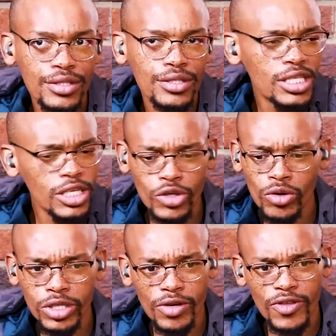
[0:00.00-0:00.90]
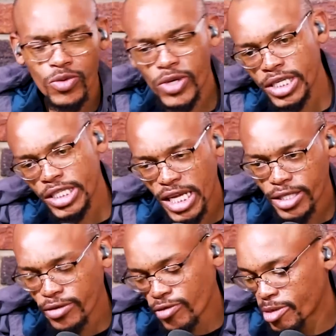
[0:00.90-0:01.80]
She said, you don't deserve this award, and snatched
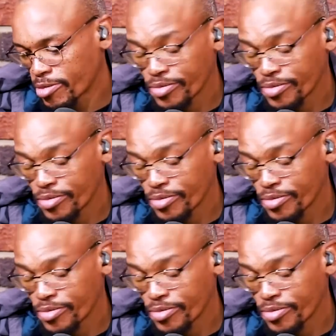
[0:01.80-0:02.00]
it from him.